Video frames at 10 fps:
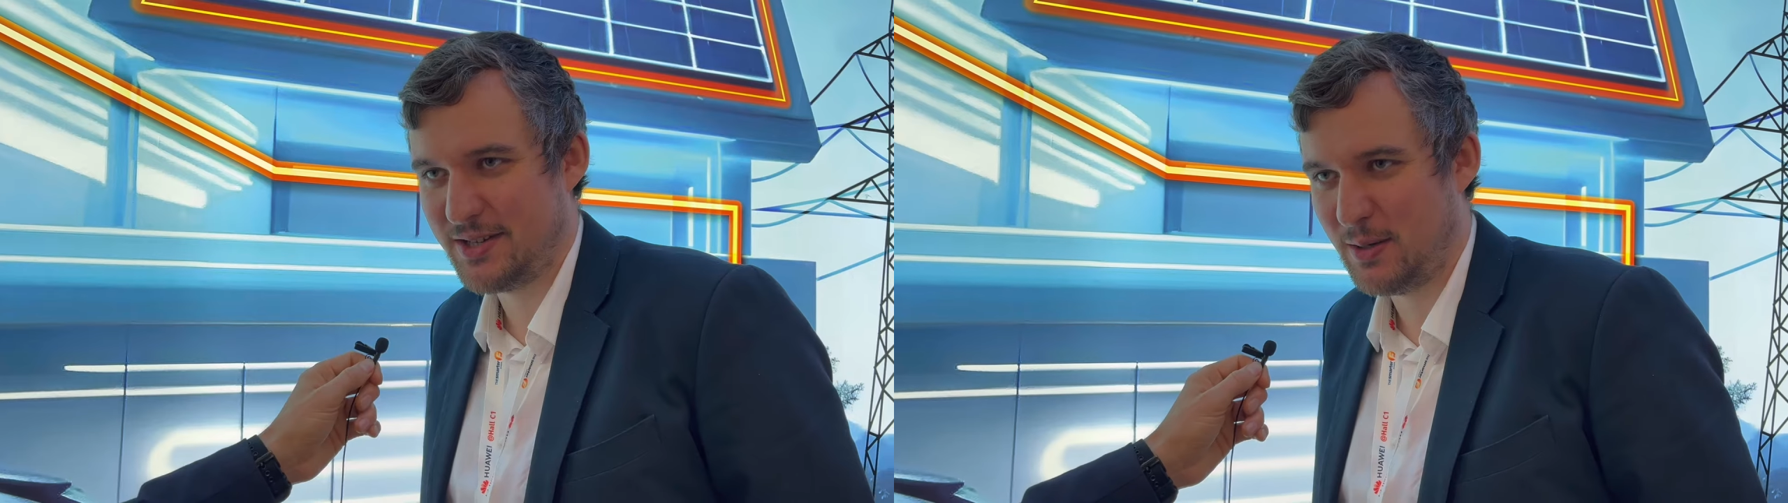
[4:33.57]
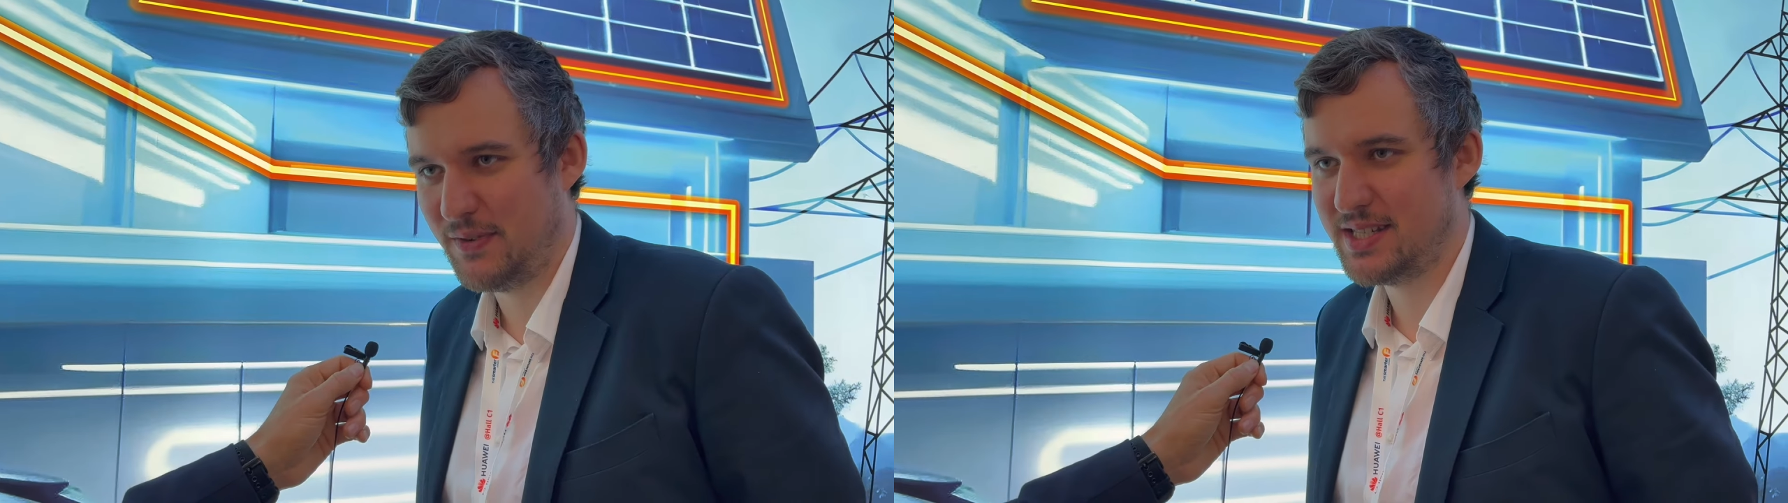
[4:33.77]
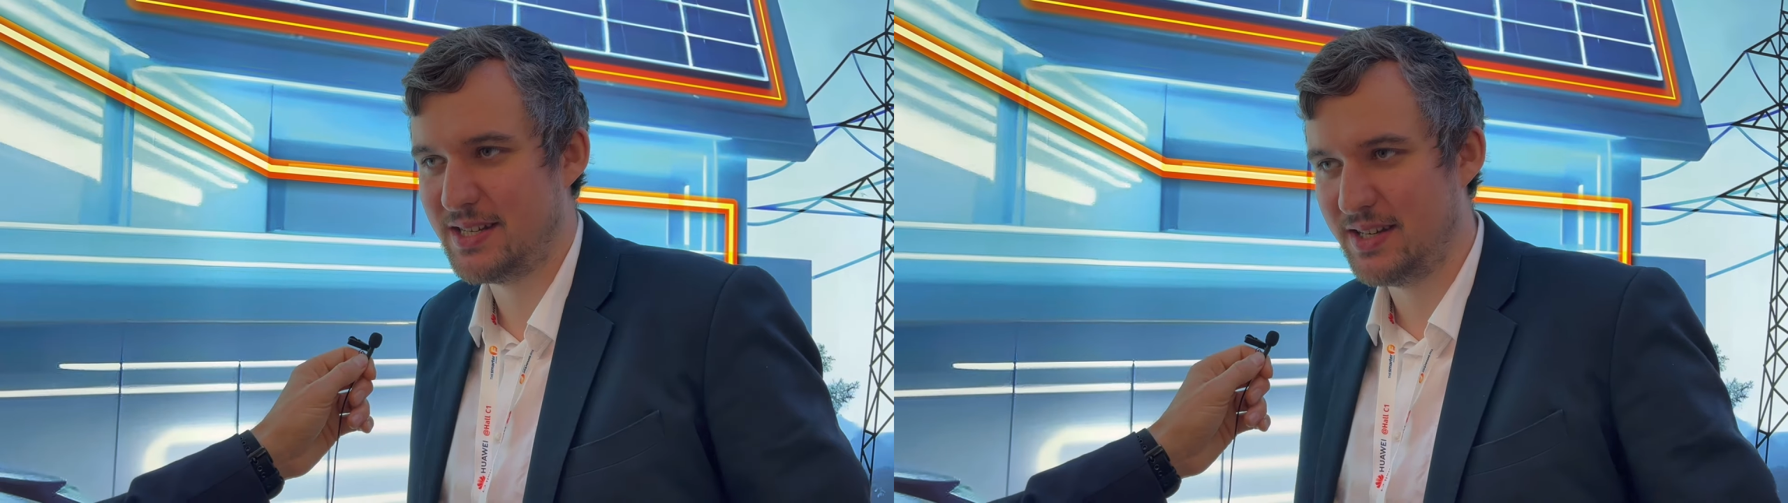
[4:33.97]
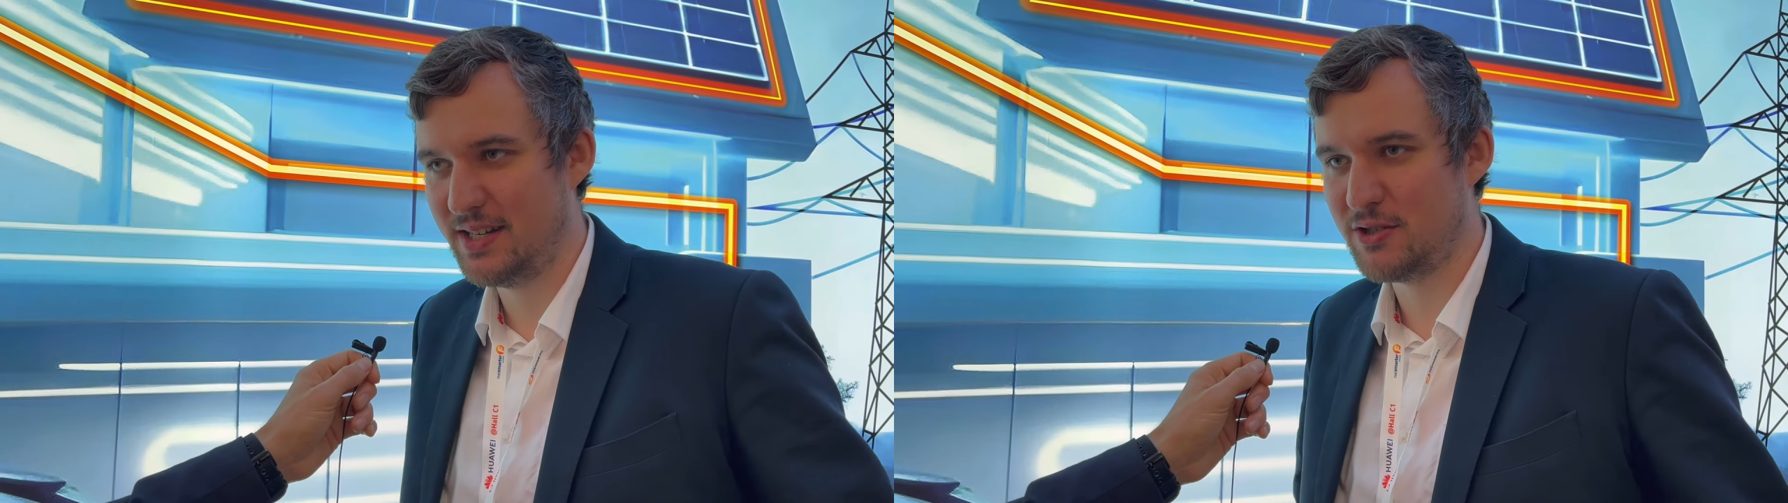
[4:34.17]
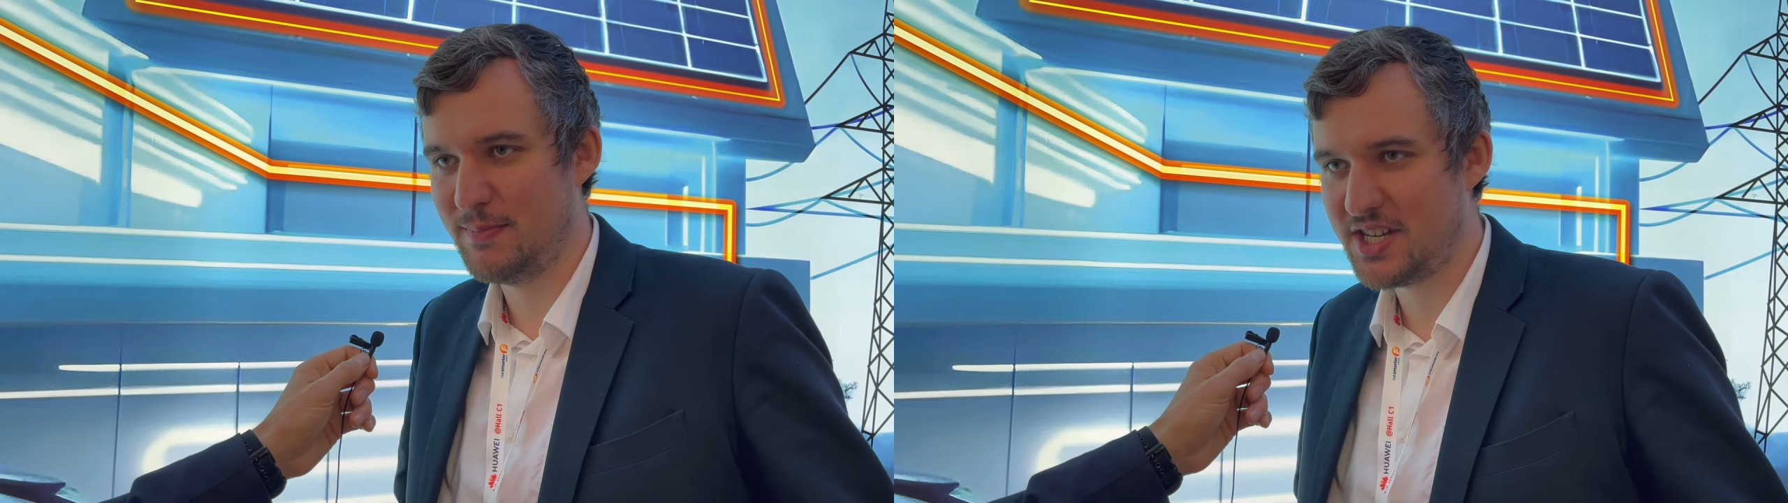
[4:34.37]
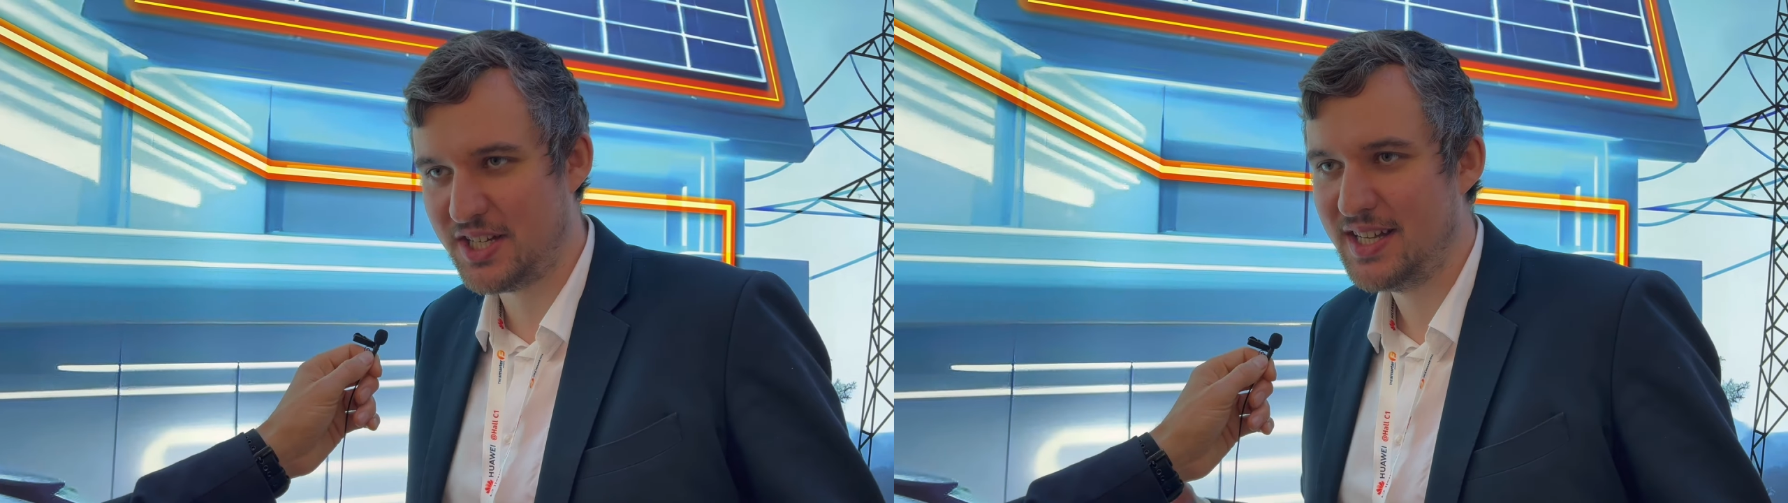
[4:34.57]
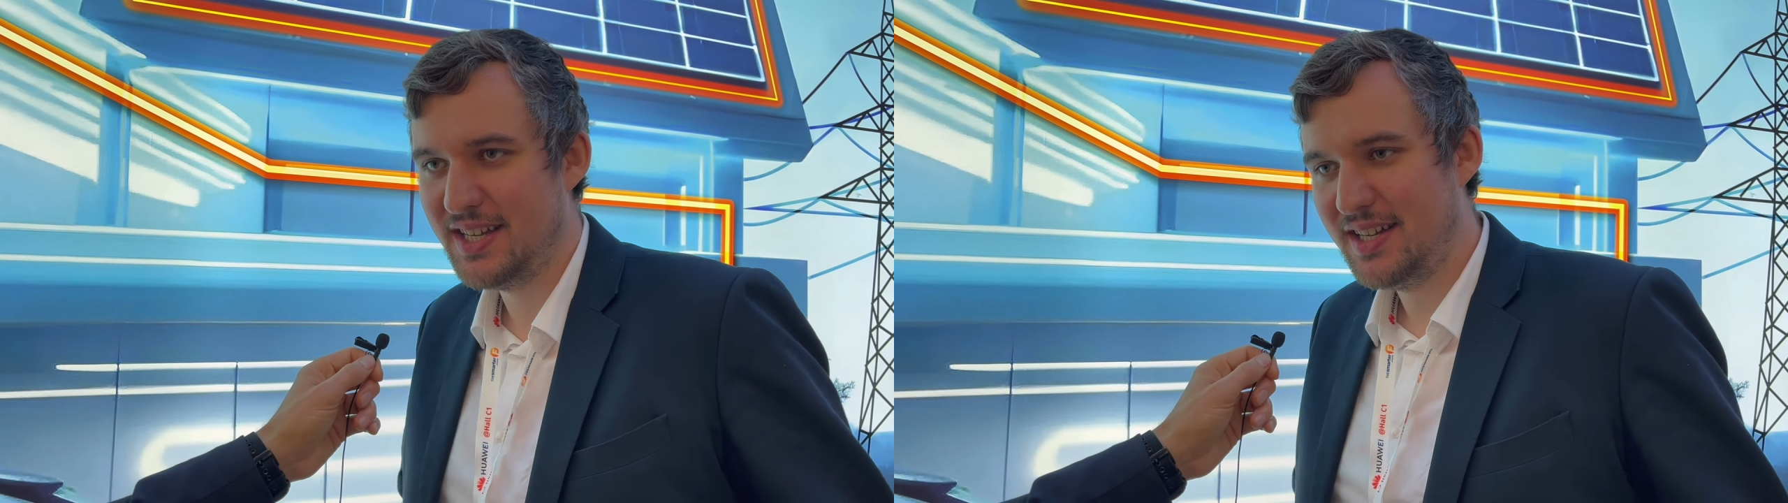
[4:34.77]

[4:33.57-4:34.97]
and obviously you need to measure